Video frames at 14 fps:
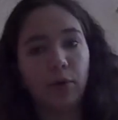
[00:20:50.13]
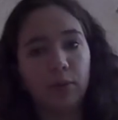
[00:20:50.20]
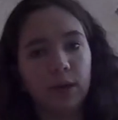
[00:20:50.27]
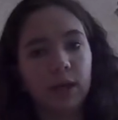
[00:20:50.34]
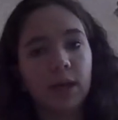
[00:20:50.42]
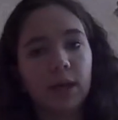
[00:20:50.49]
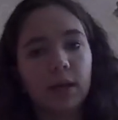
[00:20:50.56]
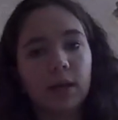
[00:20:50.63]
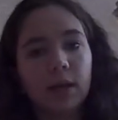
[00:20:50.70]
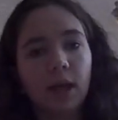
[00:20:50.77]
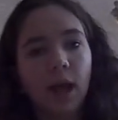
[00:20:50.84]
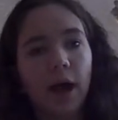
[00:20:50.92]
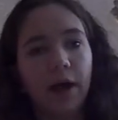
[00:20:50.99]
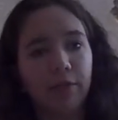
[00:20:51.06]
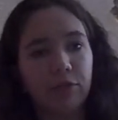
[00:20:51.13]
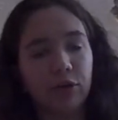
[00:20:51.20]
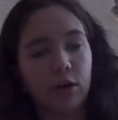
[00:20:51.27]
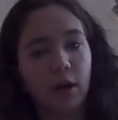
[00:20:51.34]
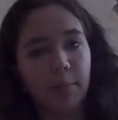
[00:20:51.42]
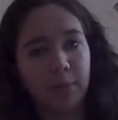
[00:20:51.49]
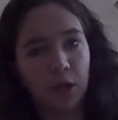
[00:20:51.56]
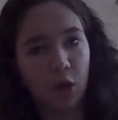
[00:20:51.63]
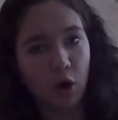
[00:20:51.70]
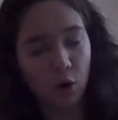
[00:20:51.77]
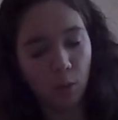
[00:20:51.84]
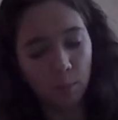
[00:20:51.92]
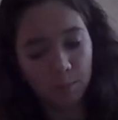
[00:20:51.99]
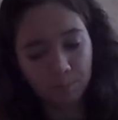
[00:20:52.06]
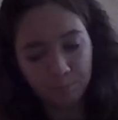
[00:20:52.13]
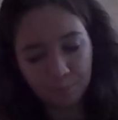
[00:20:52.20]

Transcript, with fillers: week after coming home.